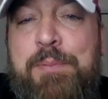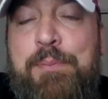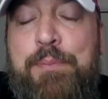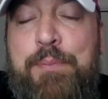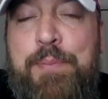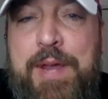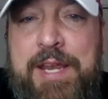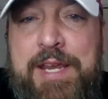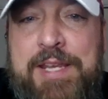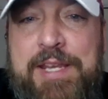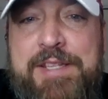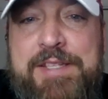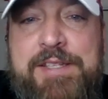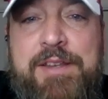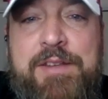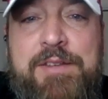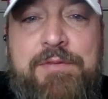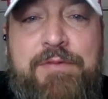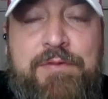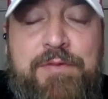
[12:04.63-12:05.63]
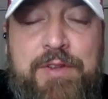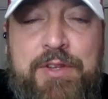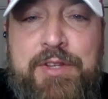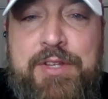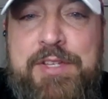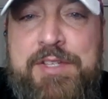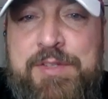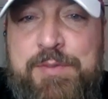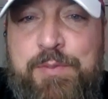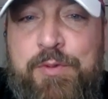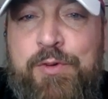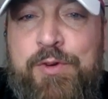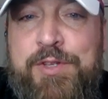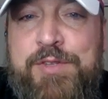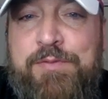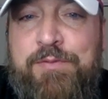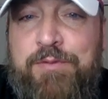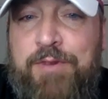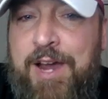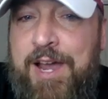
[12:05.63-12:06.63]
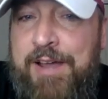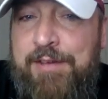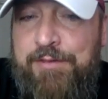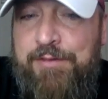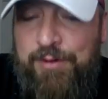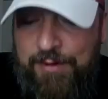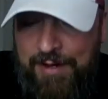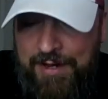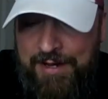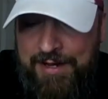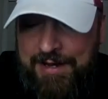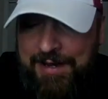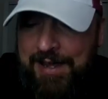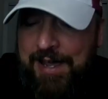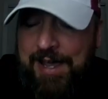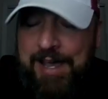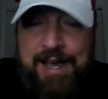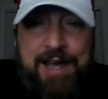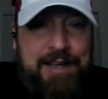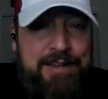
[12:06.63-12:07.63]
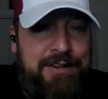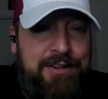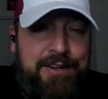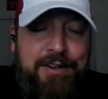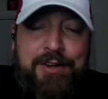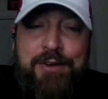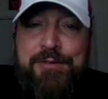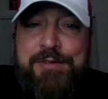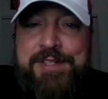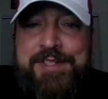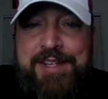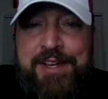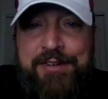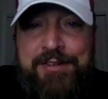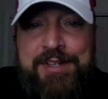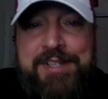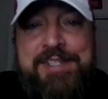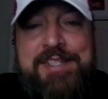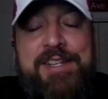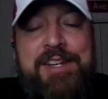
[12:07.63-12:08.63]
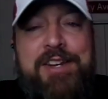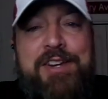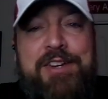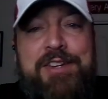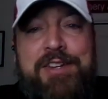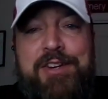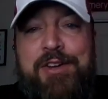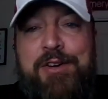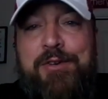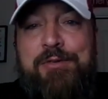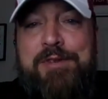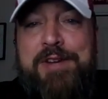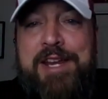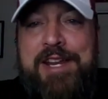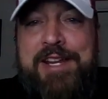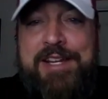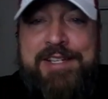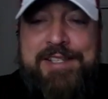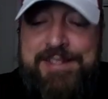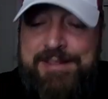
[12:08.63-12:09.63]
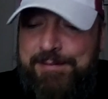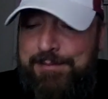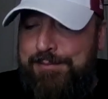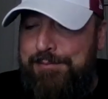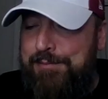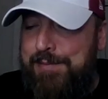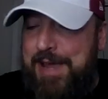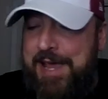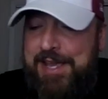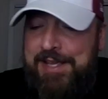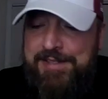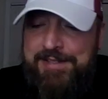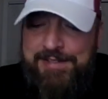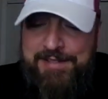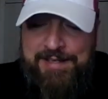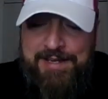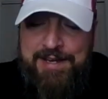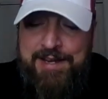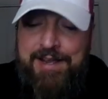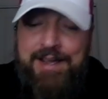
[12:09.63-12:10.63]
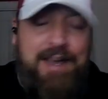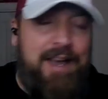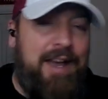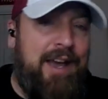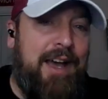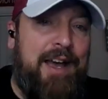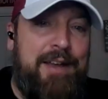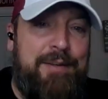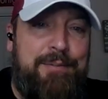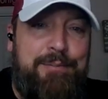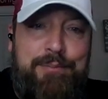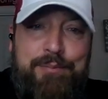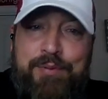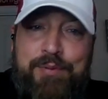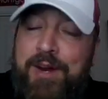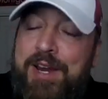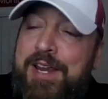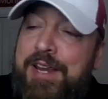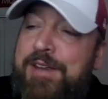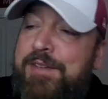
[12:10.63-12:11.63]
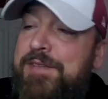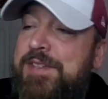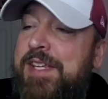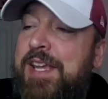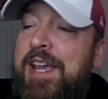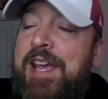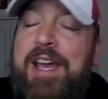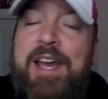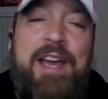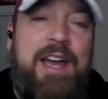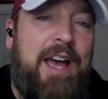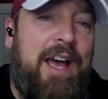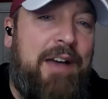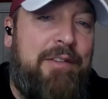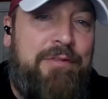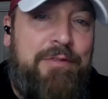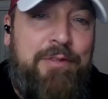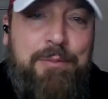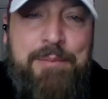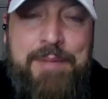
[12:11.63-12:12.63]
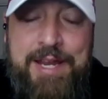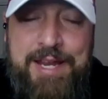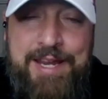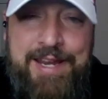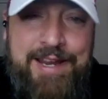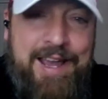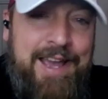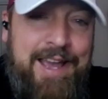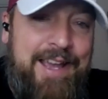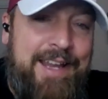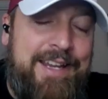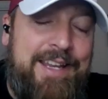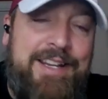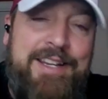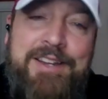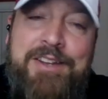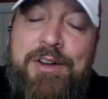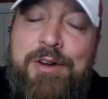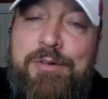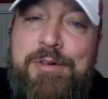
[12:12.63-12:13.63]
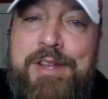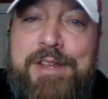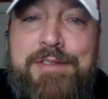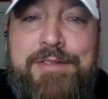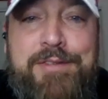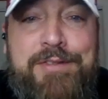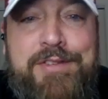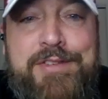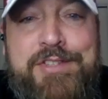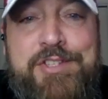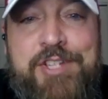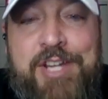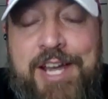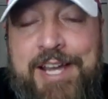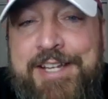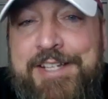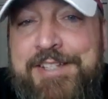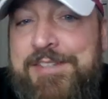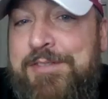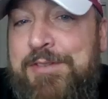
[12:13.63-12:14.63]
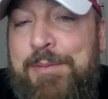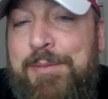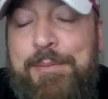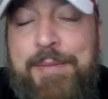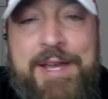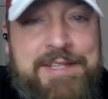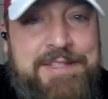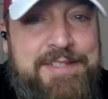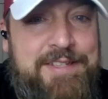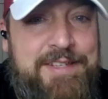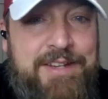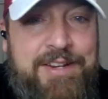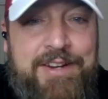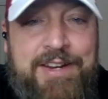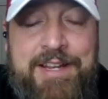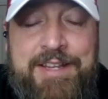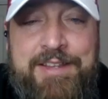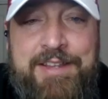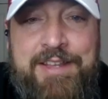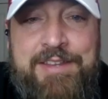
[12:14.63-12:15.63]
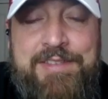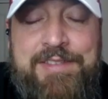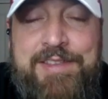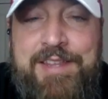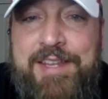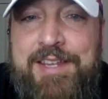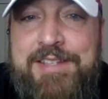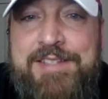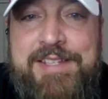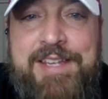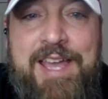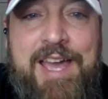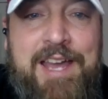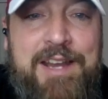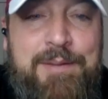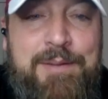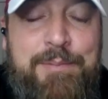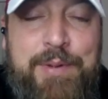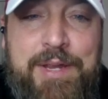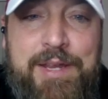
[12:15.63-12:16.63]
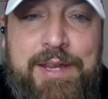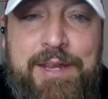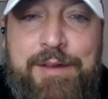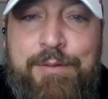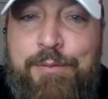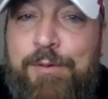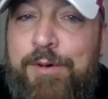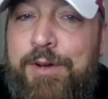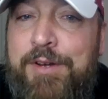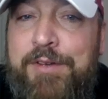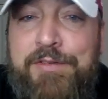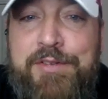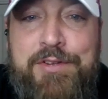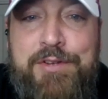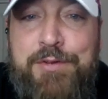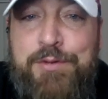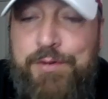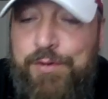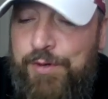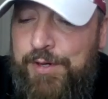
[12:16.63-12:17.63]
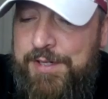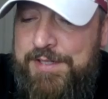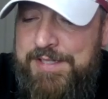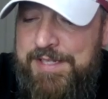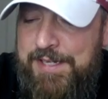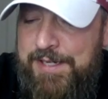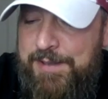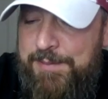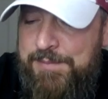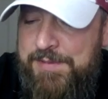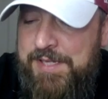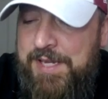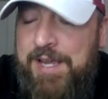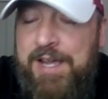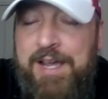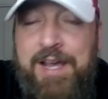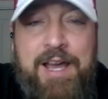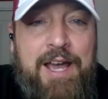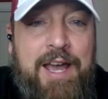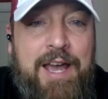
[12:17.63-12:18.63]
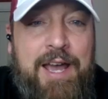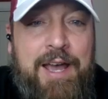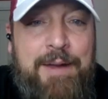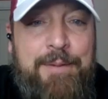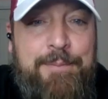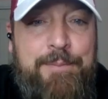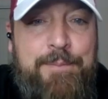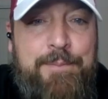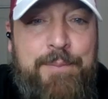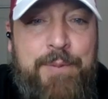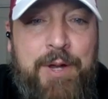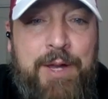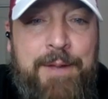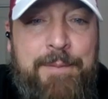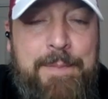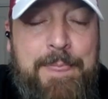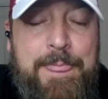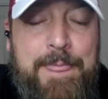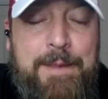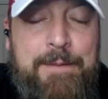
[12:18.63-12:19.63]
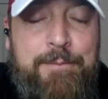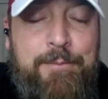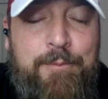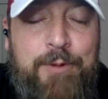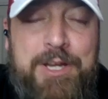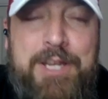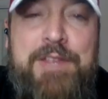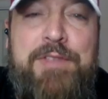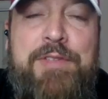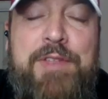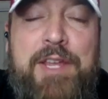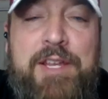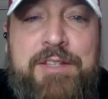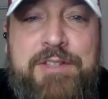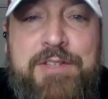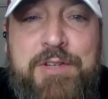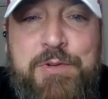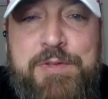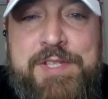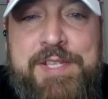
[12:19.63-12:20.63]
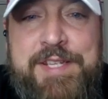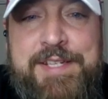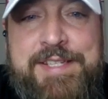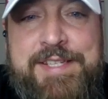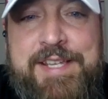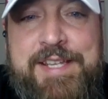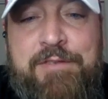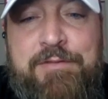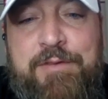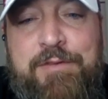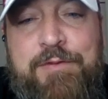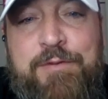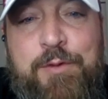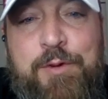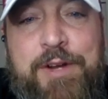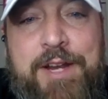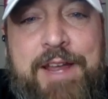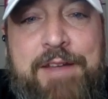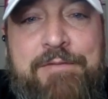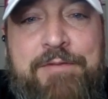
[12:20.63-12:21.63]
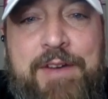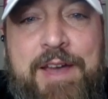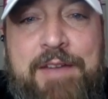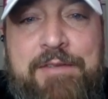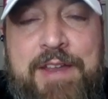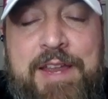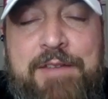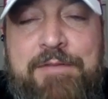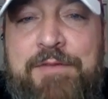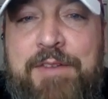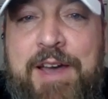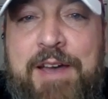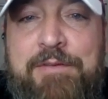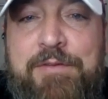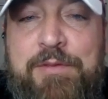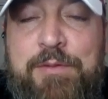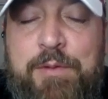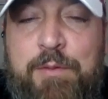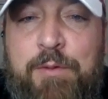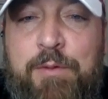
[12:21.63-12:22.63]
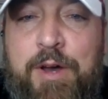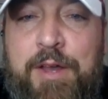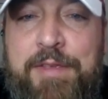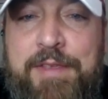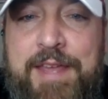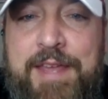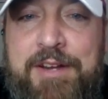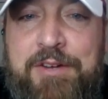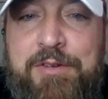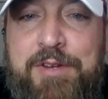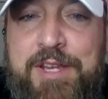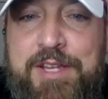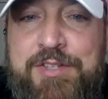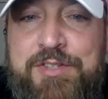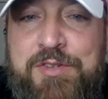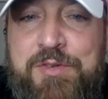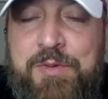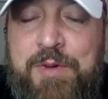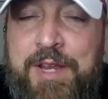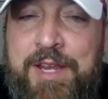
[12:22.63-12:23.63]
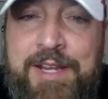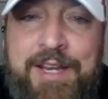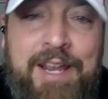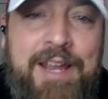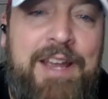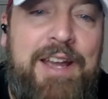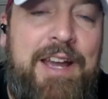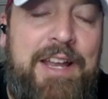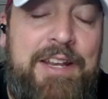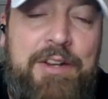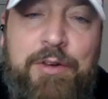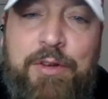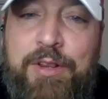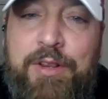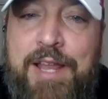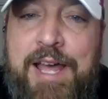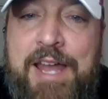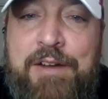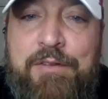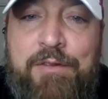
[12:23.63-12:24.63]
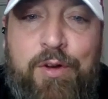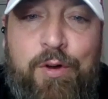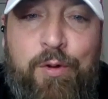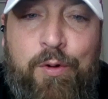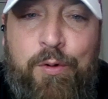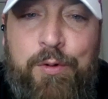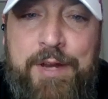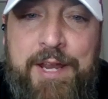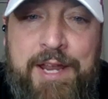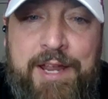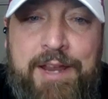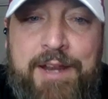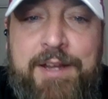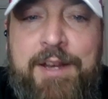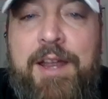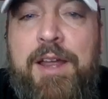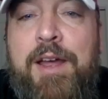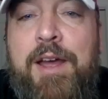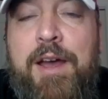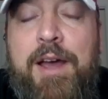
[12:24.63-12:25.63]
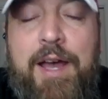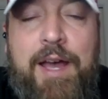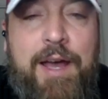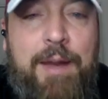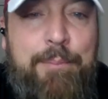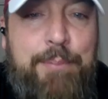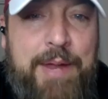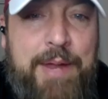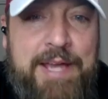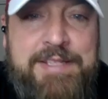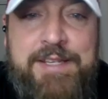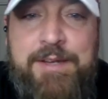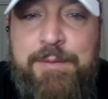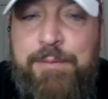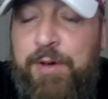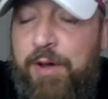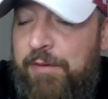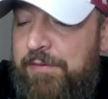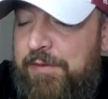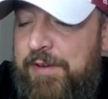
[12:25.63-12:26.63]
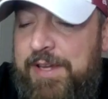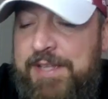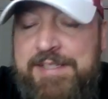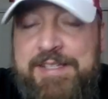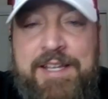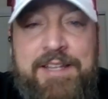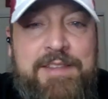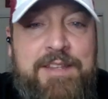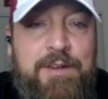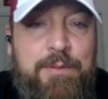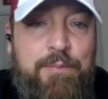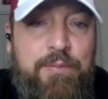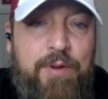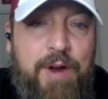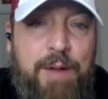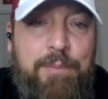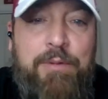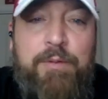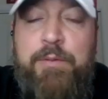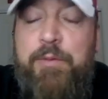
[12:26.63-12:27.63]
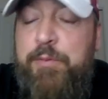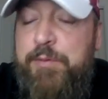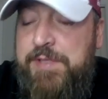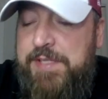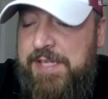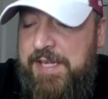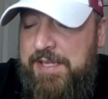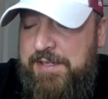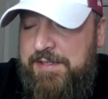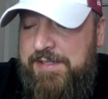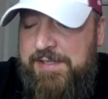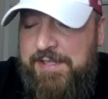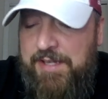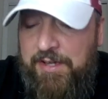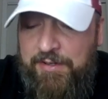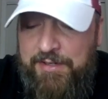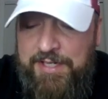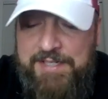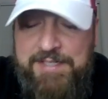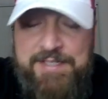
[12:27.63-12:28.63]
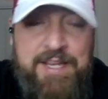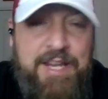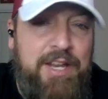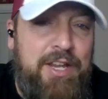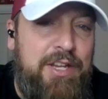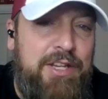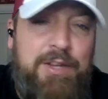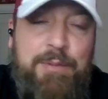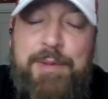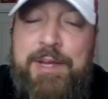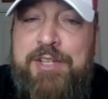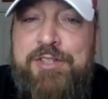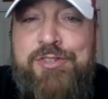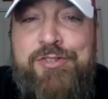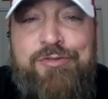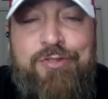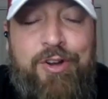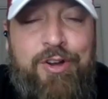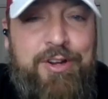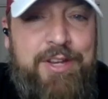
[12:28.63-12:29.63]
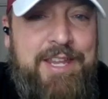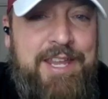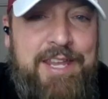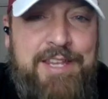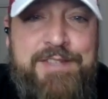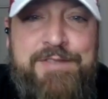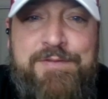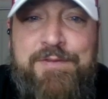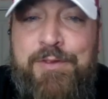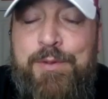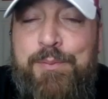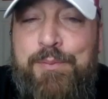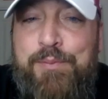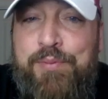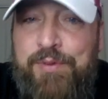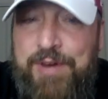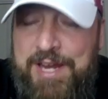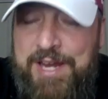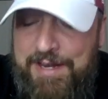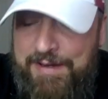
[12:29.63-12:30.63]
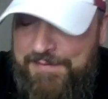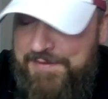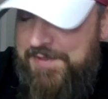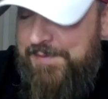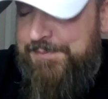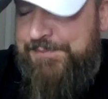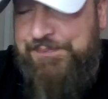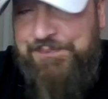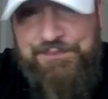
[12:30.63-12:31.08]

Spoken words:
biggest Philly sports rival? You can go Celtics here. You can go Knicks, Mets, Braves. For me, I got to go either the Giants or the Mets here. I think it's got to be one of the New York teams. But what do you think? 267-495-8531. That'll get you in. I know a lot of old head basketball fans out there probably would say the Celtics. Can make a strong case for the Braves.